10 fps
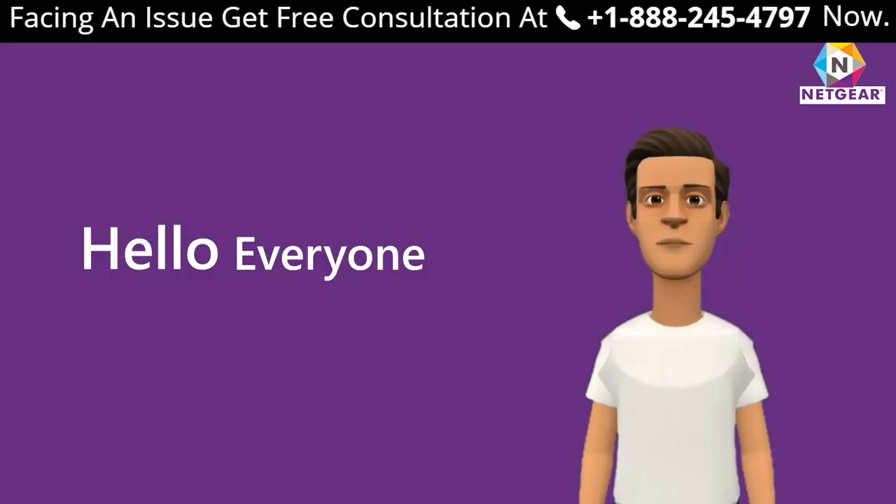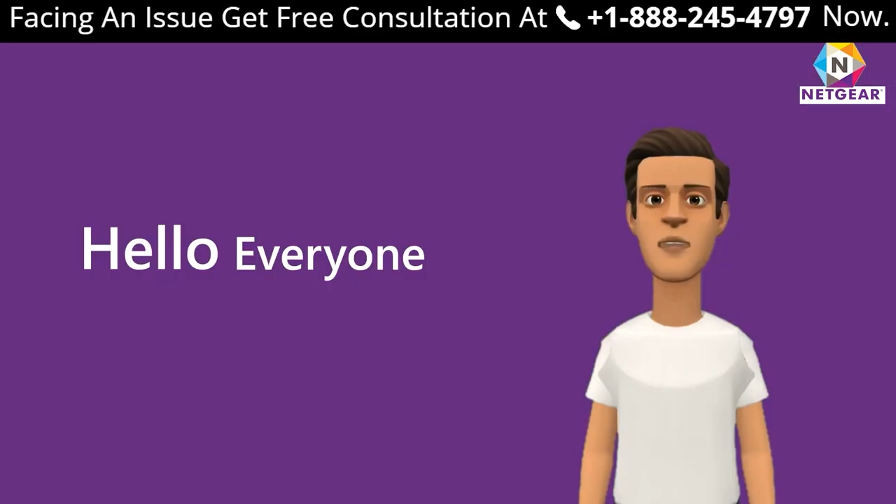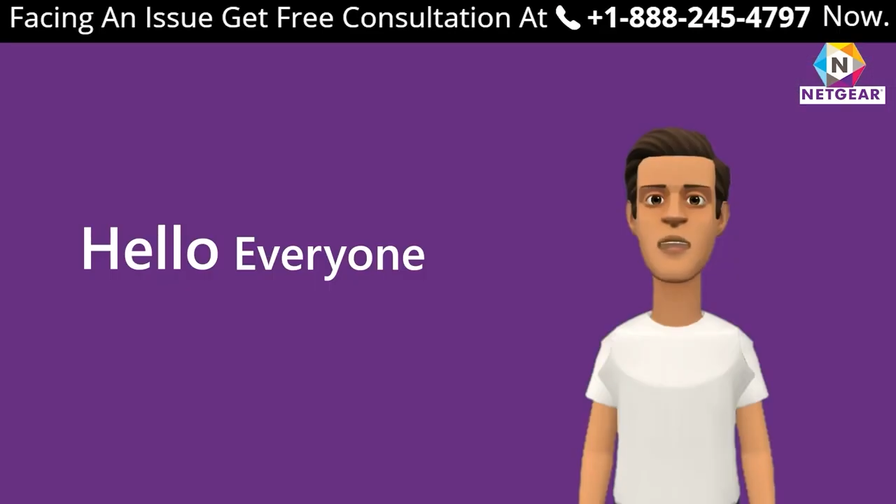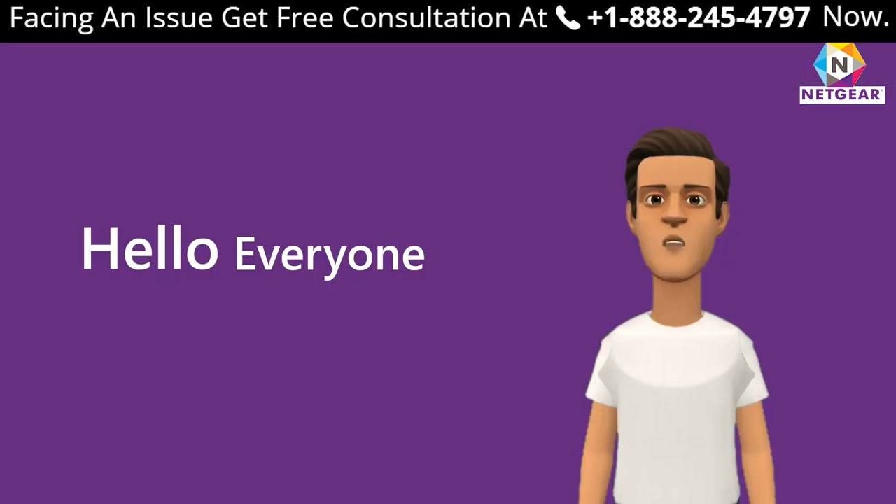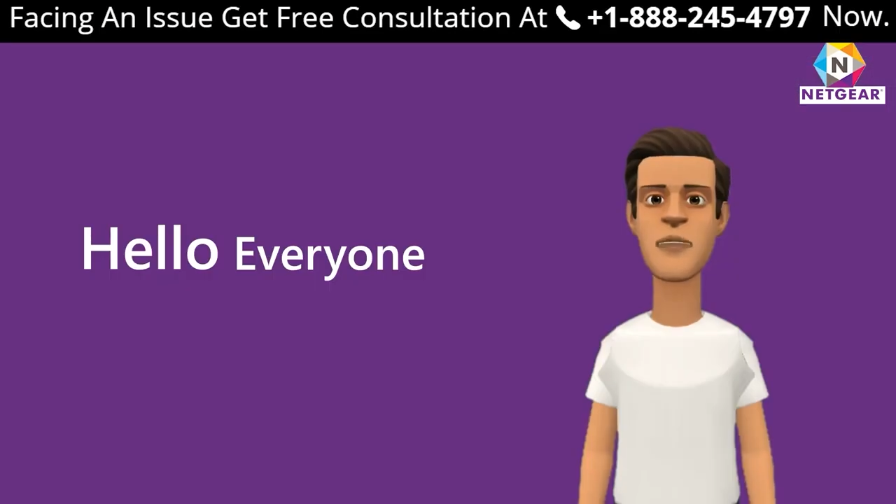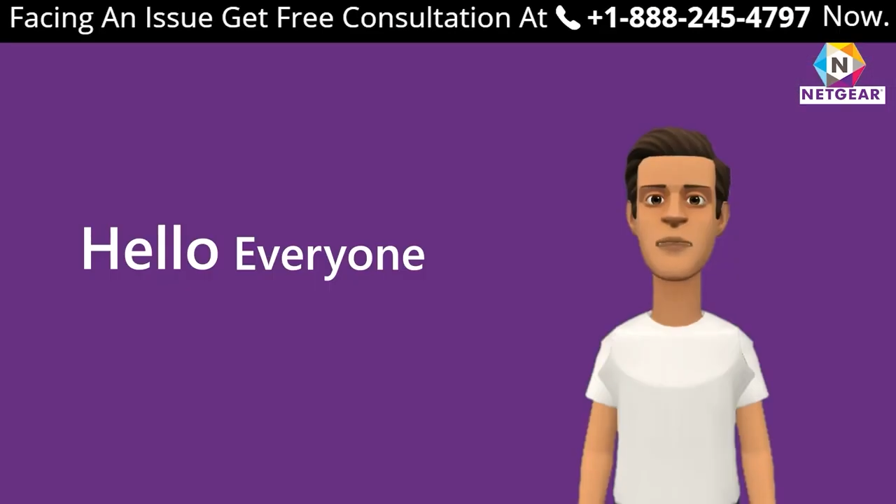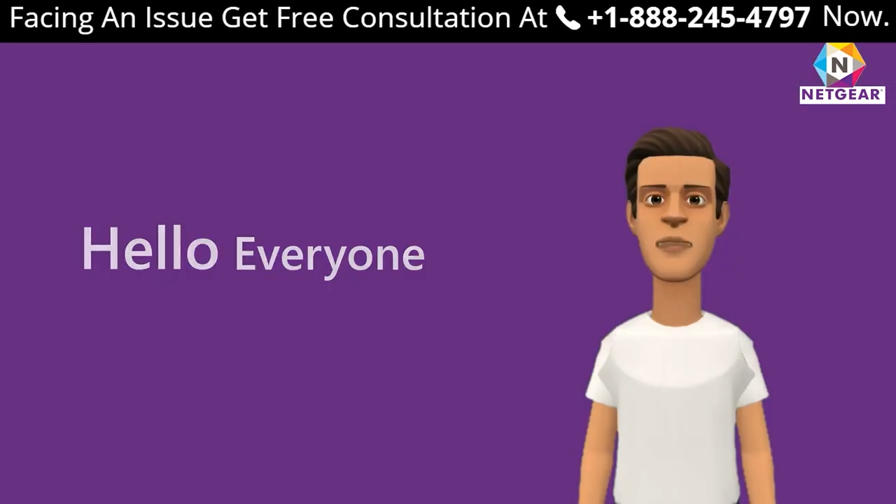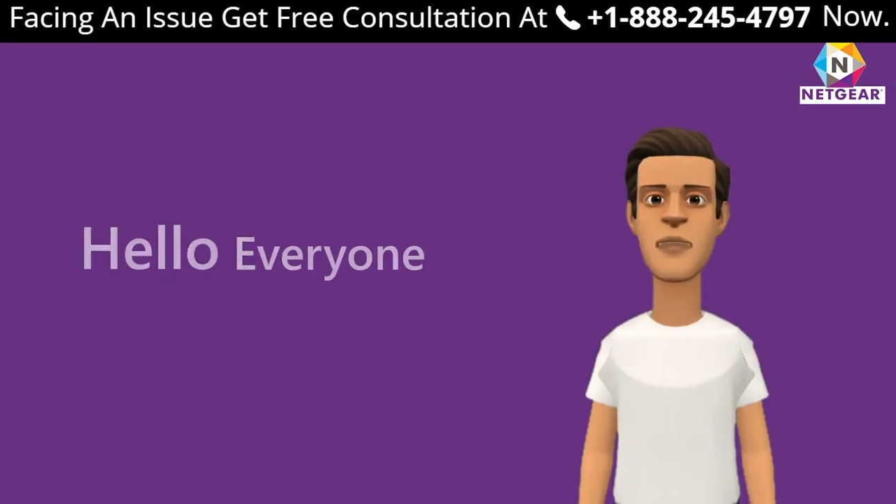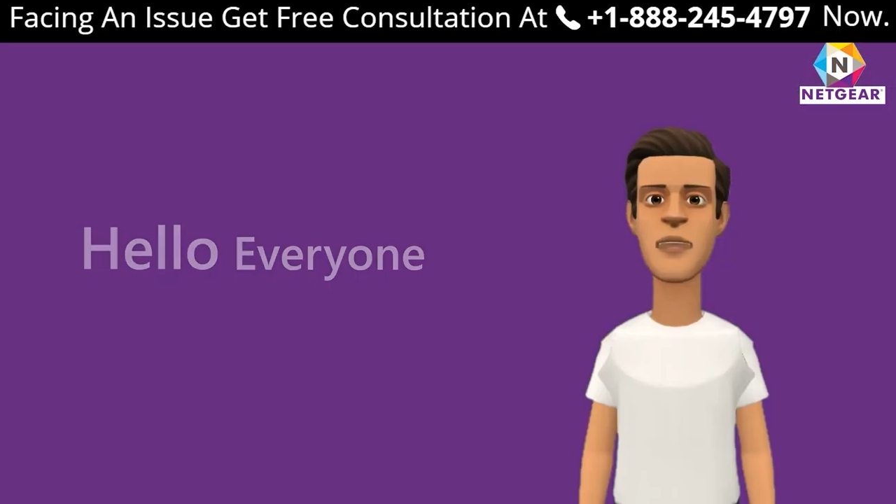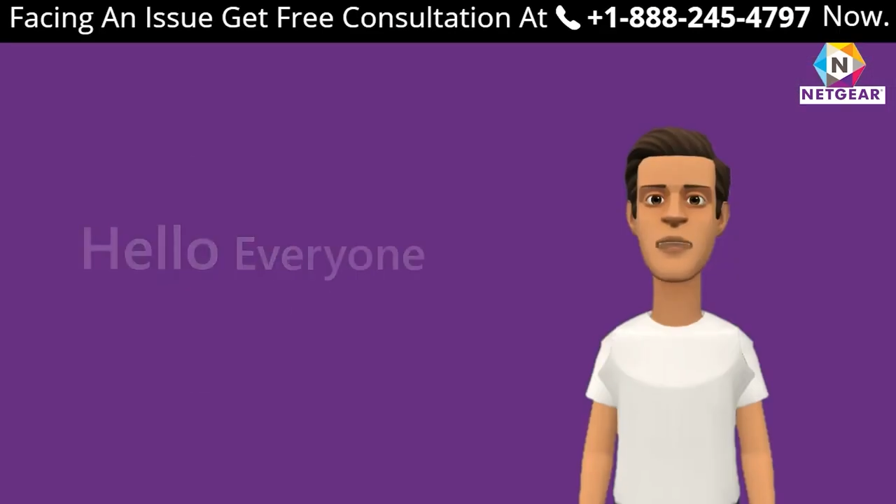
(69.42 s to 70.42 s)
If you are
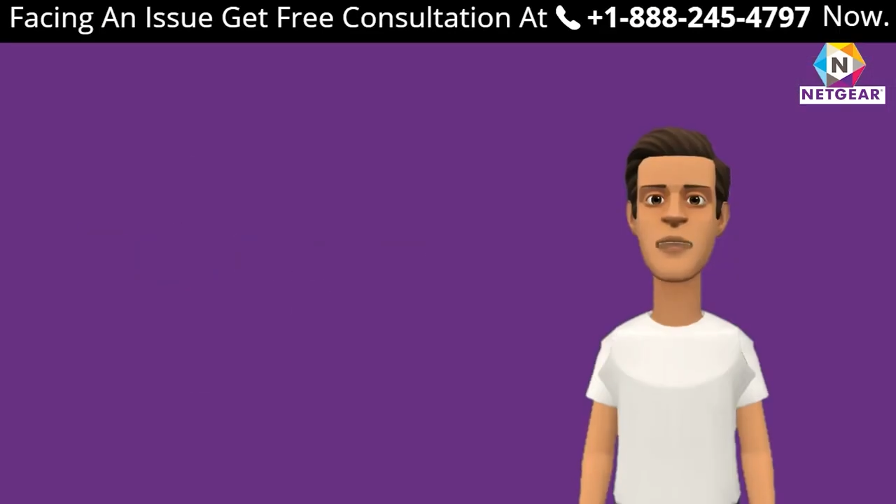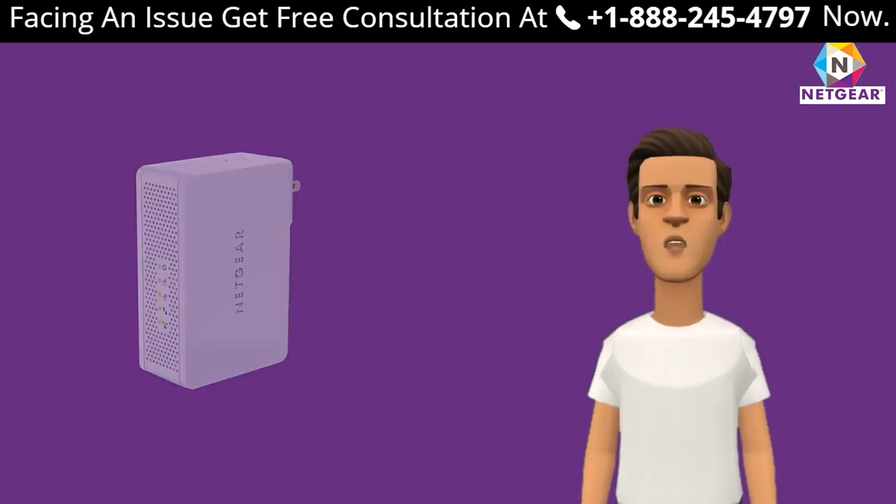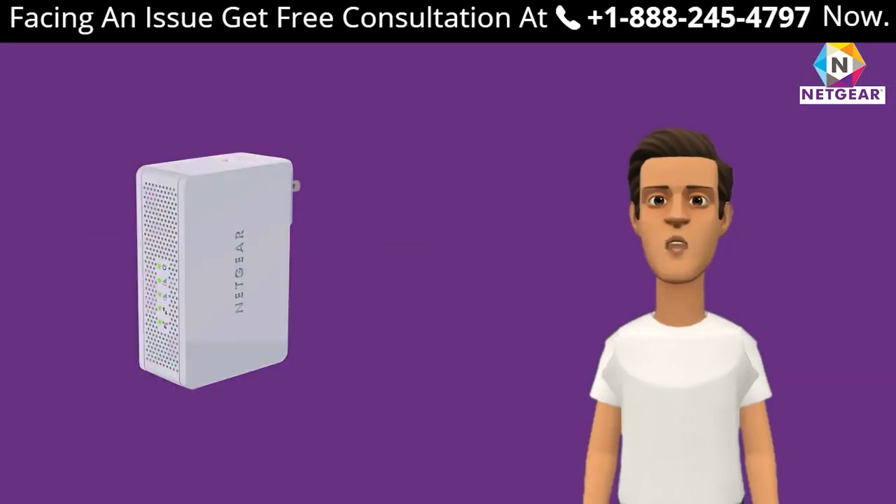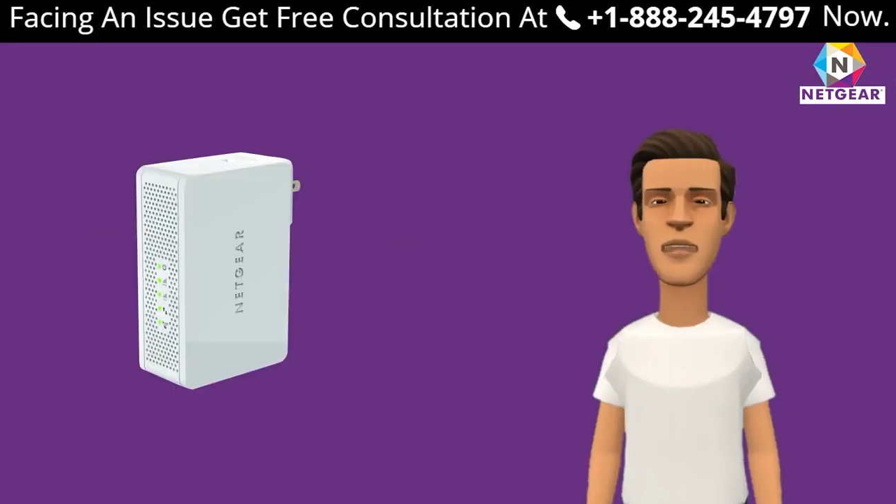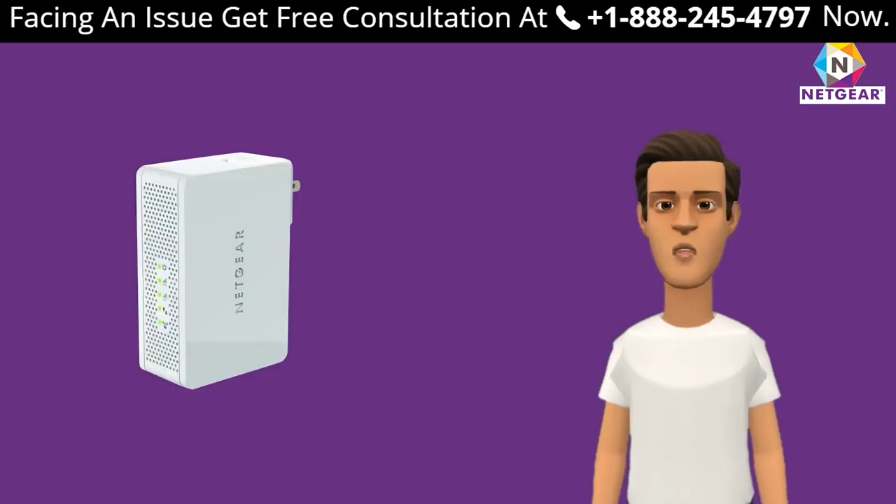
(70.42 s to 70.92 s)
facing any issue with